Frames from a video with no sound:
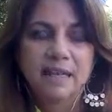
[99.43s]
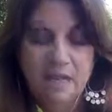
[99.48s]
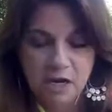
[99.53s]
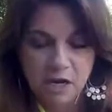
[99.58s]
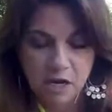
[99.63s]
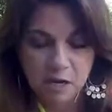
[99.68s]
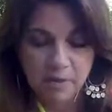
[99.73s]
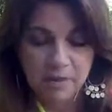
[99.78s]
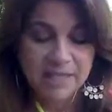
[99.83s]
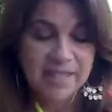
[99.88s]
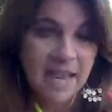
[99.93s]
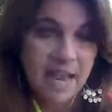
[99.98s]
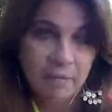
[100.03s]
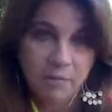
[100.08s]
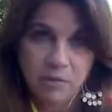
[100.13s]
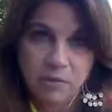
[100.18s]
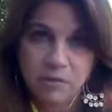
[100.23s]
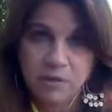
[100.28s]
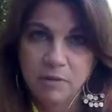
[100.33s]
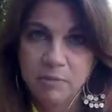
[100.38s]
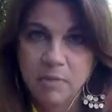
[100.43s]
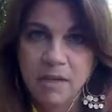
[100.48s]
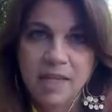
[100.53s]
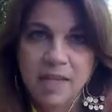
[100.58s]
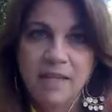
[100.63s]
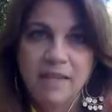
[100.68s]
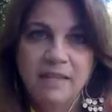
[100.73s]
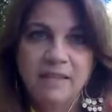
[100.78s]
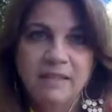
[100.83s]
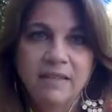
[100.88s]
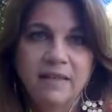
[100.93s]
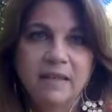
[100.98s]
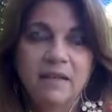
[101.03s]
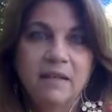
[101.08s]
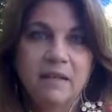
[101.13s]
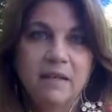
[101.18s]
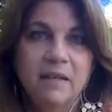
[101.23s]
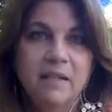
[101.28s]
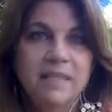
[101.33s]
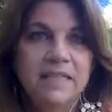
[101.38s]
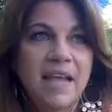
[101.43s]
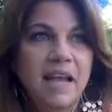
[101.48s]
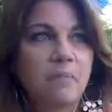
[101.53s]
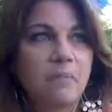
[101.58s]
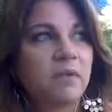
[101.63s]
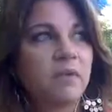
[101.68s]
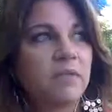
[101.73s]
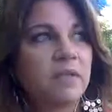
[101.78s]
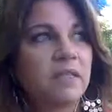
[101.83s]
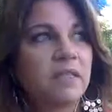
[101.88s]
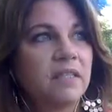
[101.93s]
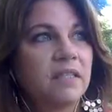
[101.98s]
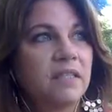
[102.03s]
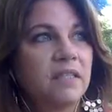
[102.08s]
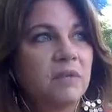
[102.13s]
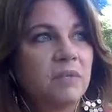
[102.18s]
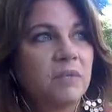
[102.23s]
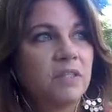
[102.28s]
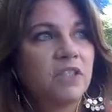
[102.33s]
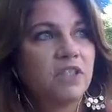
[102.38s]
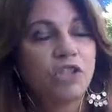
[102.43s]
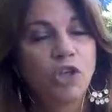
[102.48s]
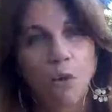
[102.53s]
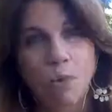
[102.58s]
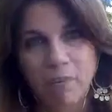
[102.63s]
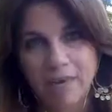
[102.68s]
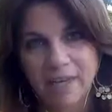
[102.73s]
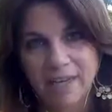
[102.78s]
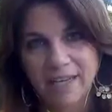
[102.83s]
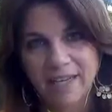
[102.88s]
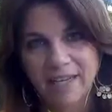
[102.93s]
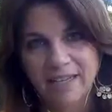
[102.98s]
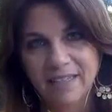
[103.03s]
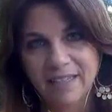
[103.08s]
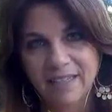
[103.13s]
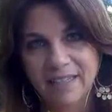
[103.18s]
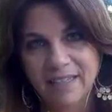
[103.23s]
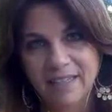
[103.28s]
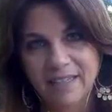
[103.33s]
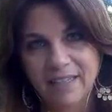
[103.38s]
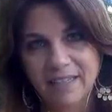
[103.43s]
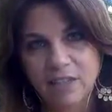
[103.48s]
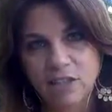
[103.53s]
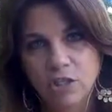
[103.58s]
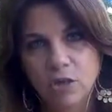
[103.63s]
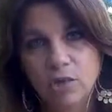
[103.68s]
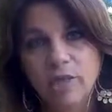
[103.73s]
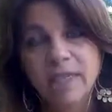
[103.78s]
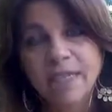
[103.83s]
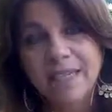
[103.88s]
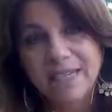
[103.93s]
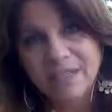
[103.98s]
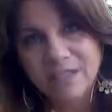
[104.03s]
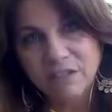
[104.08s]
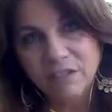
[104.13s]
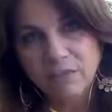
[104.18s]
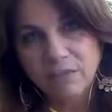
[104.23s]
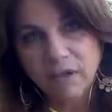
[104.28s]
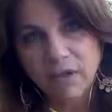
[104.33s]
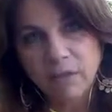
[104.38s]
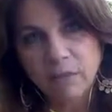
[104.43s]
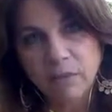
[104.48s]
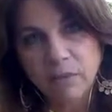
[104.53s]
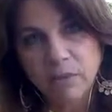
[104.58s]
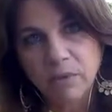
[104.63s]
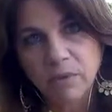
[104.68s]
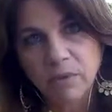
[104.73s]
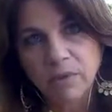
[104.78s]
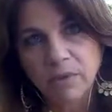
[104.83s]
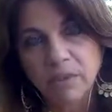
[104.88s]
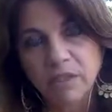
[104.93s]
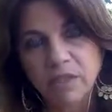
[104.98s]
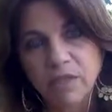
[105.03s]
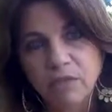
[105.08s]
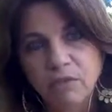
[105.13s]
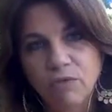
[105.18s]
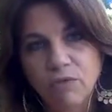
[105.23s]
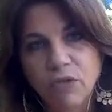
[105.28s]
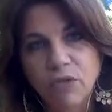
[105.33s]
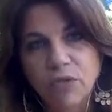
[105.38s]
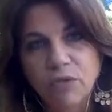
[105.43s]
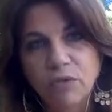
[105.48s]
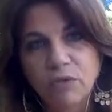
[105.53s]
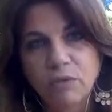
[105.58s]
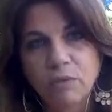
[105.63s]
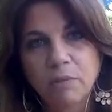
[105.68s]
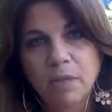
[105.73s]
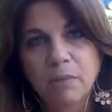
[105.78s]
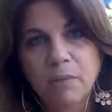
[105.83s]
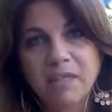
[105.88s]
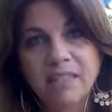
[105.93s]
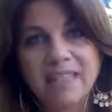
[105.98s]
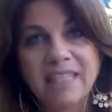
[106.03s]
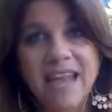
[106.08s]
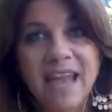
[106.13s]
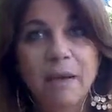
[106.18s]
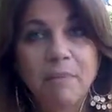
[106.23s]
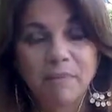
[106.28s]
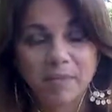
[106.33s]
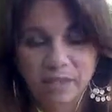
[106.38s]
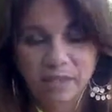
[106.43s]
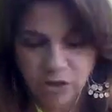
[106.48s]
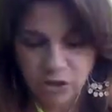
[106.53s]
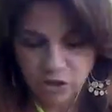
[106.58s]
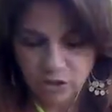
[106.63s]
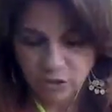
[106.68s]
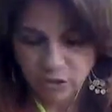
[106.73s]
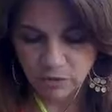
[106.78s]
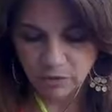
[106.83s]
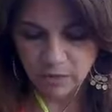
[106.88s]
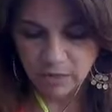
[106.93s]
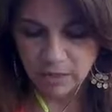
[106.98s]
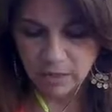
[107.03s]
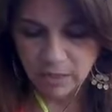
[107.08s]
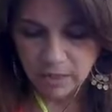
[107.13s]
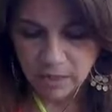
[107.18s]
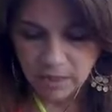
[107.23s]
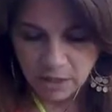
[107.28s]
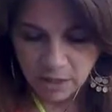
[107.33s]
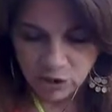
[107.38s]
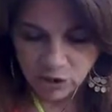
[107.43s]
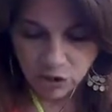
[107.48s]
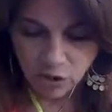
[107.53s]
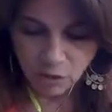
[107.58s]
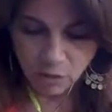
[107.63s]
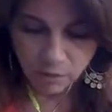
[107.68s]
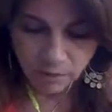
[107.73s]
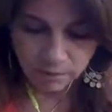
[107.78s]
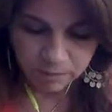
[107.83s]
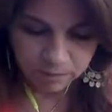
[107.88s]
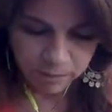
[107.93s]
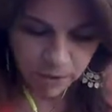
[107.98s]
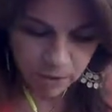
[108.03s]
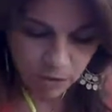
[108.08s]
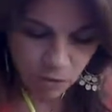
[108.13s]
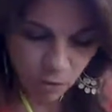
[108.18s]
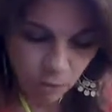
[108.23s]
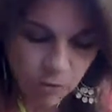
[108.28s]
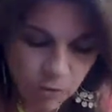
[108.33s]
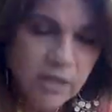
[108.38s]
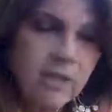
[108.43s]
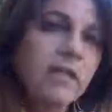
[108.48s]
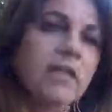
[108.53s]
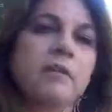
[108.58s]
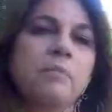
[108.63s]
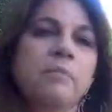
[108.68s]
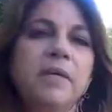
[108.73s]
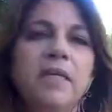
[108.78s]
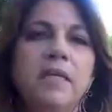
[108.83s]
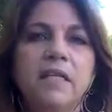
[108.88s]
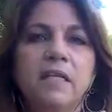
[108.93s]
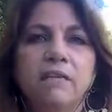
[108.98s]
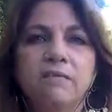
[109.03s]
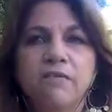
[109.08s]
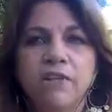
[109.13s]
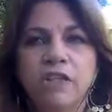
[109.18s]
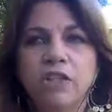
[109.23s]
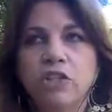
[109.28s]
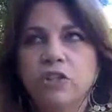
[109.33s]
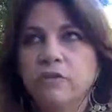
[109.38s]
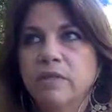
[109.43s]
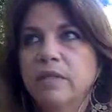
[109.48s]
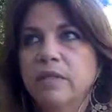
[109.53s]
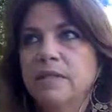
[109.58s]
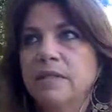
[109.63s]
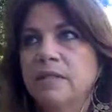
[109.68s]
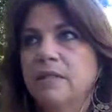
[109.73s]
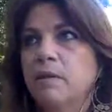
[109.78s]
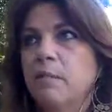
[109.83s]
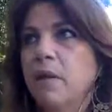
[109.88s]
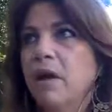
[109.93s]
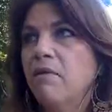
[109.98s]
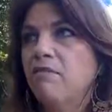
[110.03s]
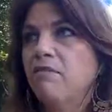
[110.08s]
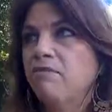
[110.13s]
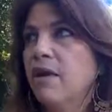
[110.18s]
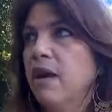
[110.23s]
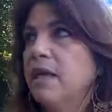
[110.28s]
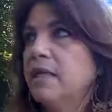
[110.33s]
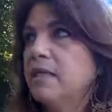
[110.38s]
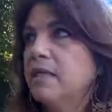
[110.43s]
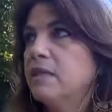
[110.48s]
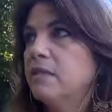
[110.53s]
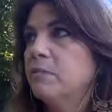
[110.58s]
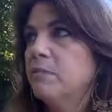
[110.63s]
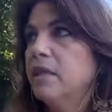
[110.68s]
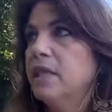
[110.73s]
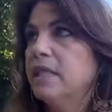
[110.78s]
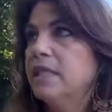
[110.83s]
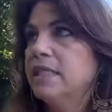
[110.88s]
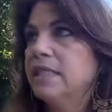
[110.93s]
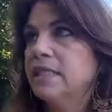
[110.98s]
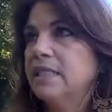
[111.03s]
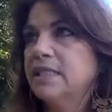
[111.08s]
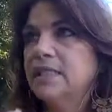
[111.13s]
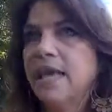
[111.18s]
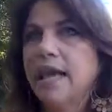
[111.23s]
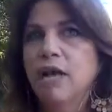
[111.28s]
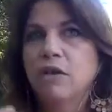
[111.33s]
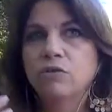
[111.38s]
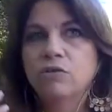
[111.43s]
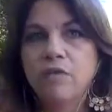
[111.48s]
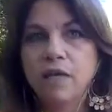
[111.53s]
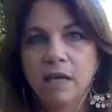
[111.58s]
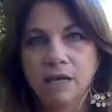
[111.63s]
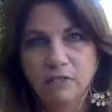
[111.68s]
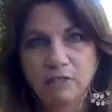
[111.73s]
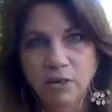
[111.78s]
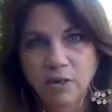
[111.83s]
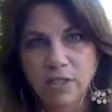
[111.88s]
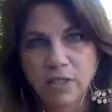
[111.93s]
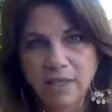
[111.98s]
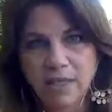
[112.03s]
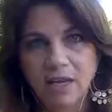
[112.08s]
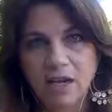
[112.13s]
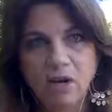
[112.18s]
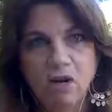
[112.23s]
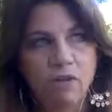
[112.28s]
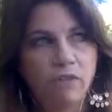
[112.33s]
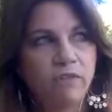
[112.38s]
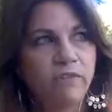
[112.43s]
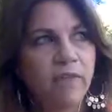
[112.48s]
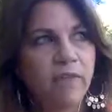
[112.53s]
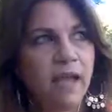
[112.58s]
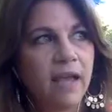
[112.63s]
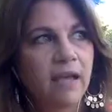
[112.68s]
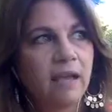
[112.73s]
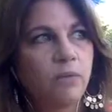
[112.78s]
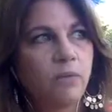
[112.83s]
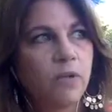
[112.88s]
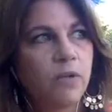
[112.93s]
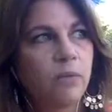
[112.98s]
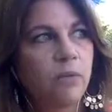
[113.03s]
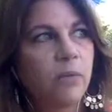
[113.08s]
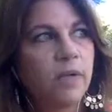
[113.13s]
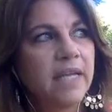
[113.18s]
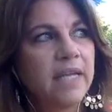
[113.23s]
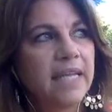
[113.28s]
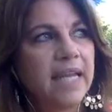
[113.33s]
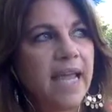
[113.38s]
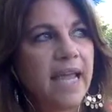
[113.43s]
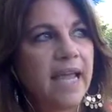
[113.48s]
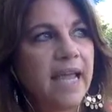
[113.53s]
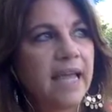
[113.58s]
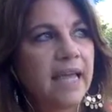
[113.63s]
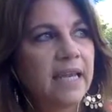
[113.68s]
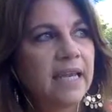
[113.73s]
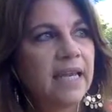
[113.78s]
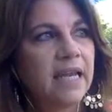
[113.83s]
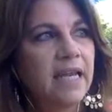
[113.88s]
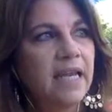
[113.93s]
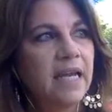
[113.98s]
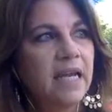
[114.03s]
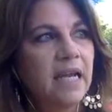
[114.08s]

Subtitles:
It's happened with me, and it's happened with so many. And so it is available, for you to be able to tap into. So, really being adventurous is about finding places outside of ourselves where we can